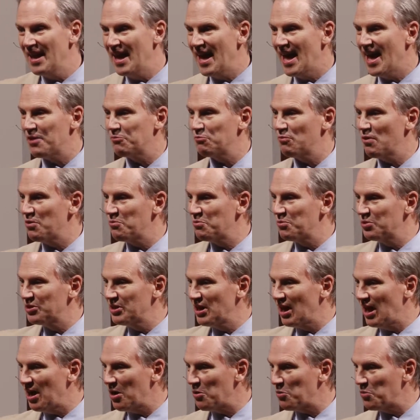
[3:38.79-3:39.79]
And when we're
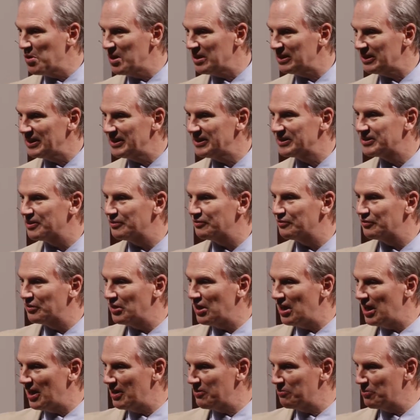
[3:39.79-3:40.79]
not willing to
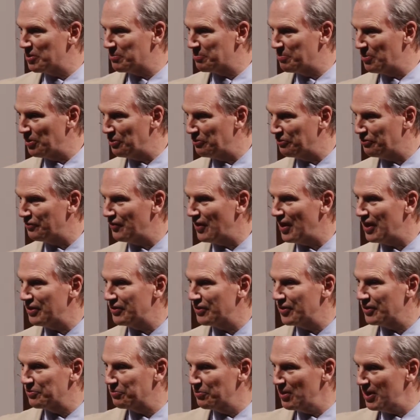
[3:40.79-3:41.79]
fly with both
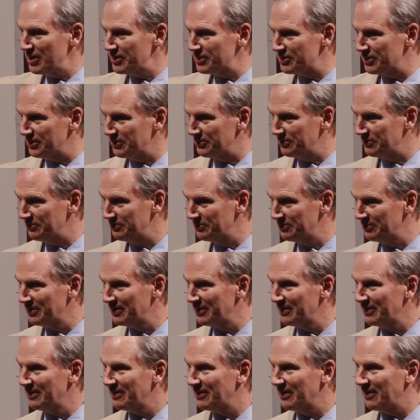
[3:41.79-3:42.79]
faith and reason,
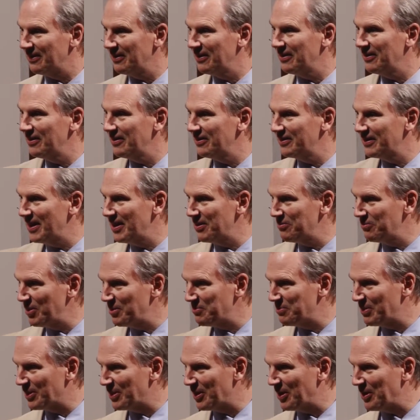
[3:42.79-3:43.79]
uh, then we
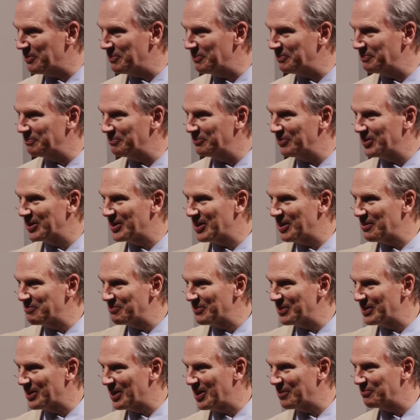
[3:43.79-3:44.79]
become, we come,
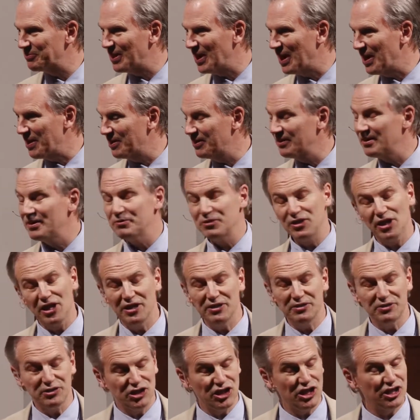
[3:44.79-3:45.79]
become lame. And,
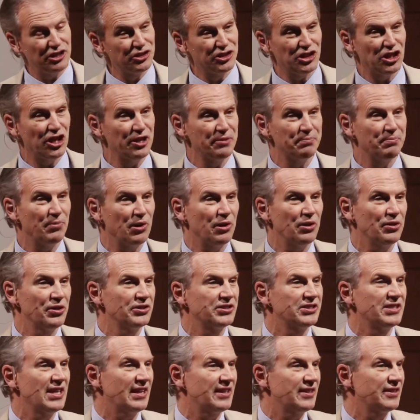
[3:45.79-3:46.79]
and J- John Paul
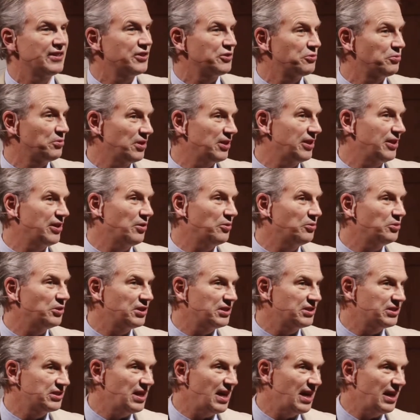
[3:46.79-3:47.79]
II is really
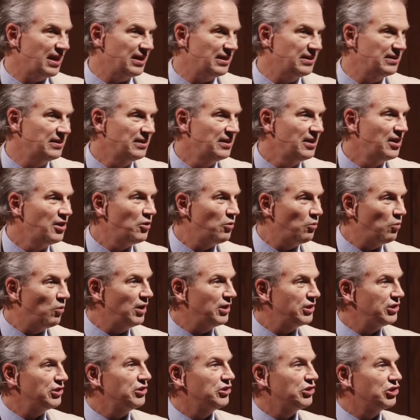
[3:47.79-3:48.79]
only saying
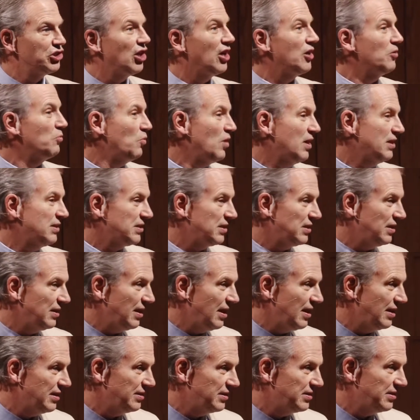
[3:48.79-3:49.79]
what John Wesley
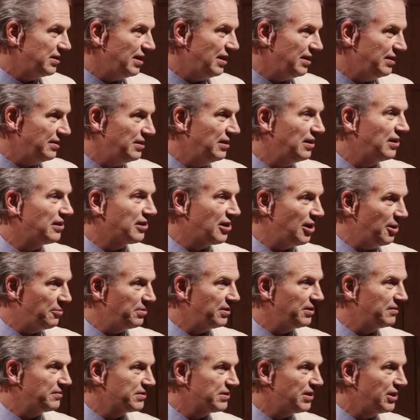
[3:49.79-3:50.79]
had said a
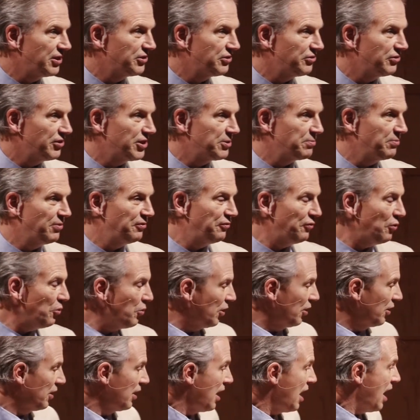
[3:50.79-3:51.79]
couple of centuries
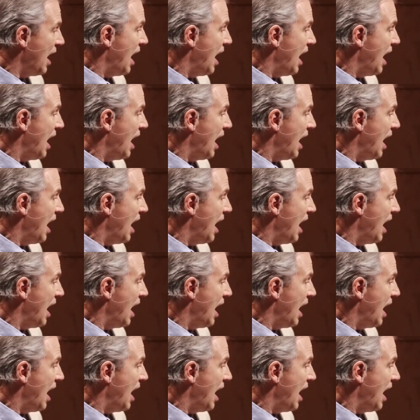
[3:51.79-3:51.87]
before